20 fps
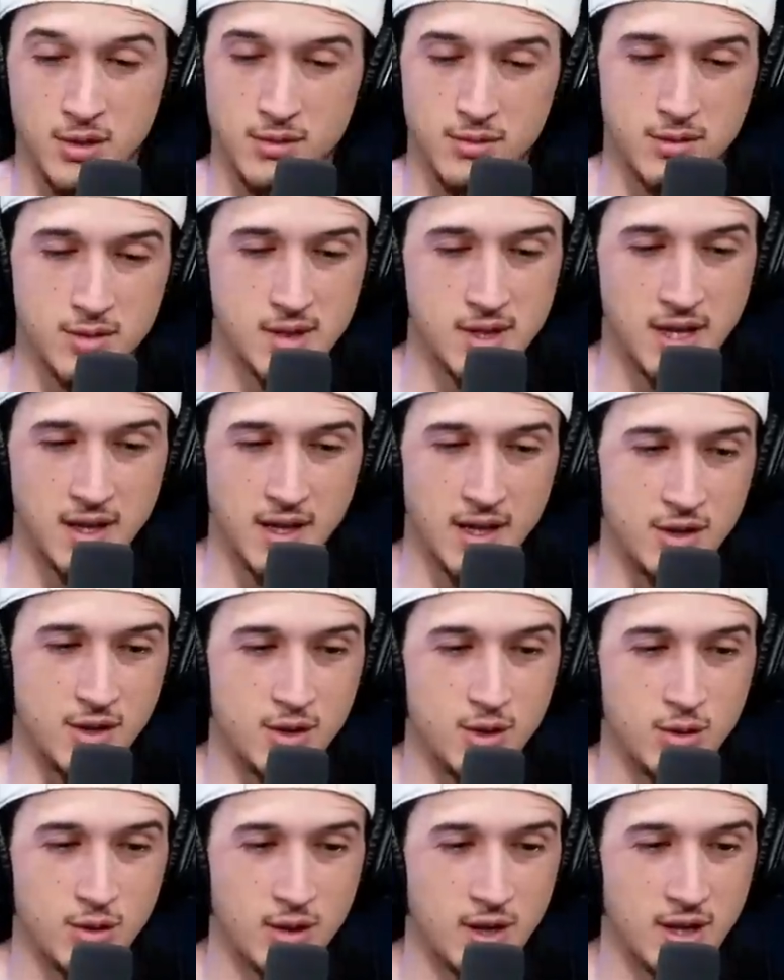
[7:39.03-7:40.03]
Say less.
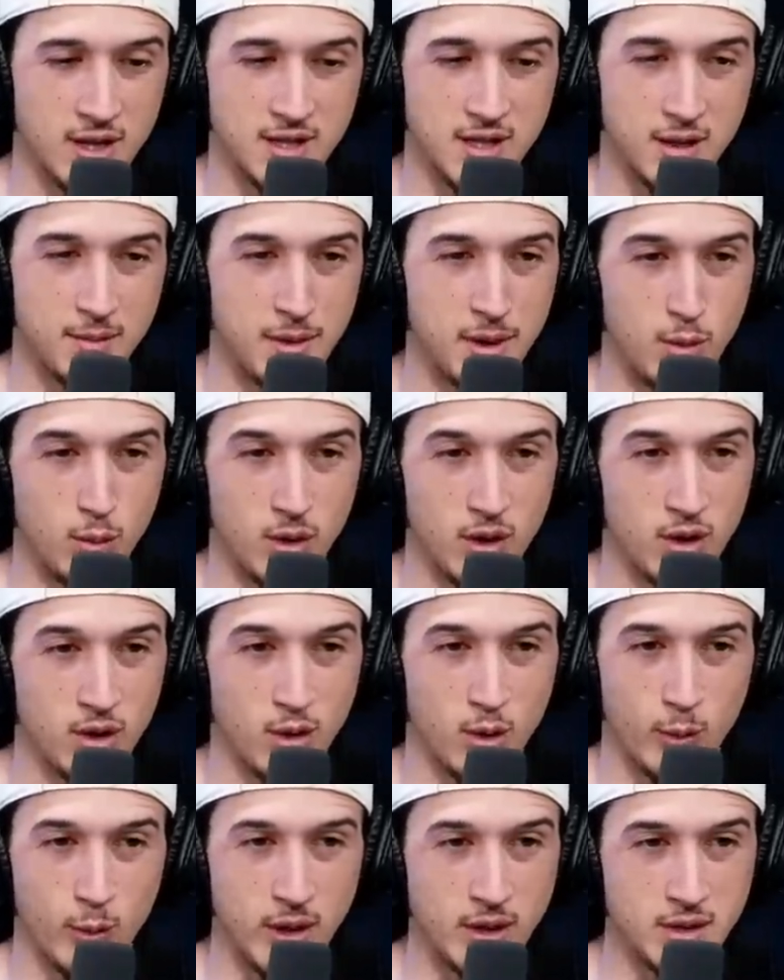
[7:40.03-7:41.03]
You don't got to tell me. We can go
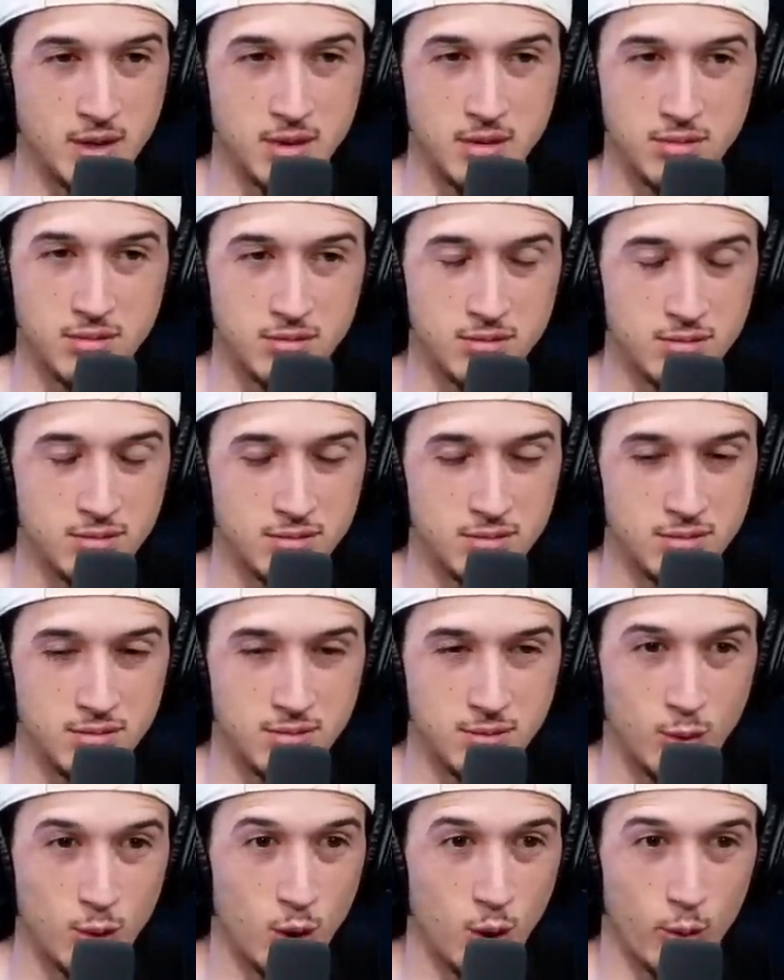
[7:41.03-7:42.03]
rent.
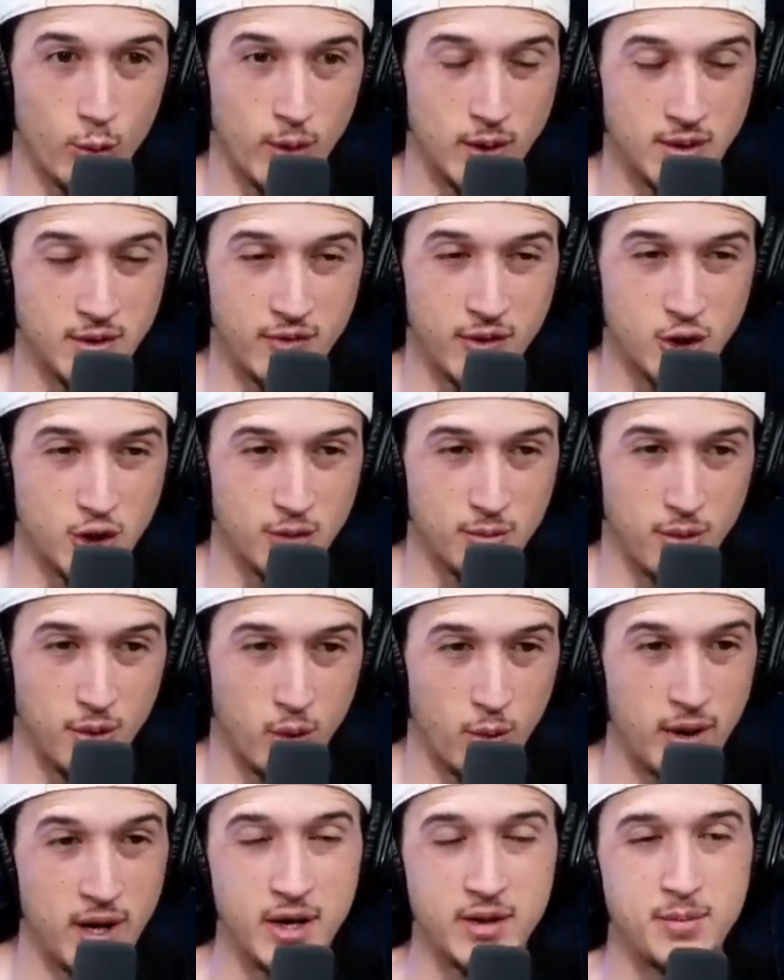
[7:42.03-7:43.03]
We'd go rent a fishing pole.
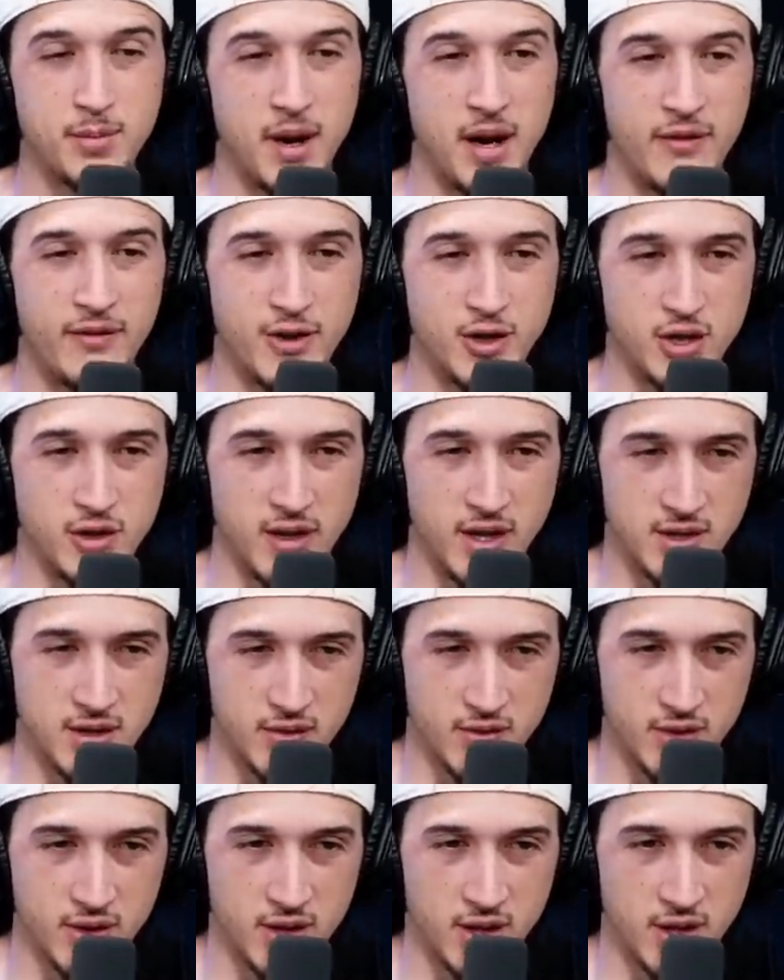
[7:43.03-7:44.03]
We'd have to buy a fishing
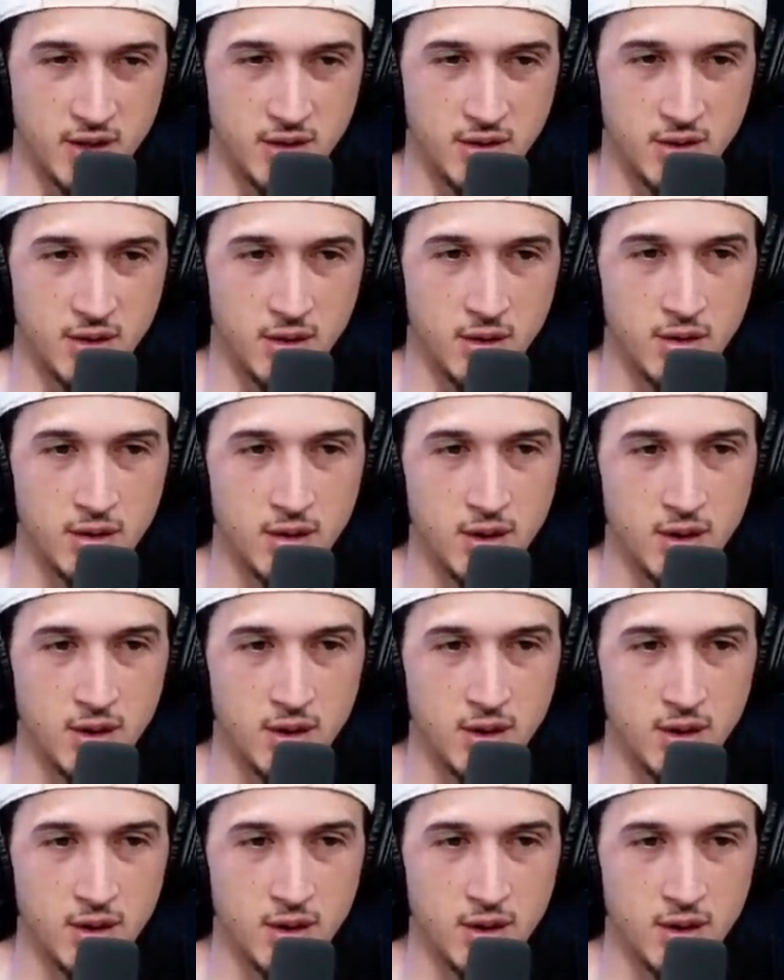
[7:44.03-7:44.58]
license for the day too, though.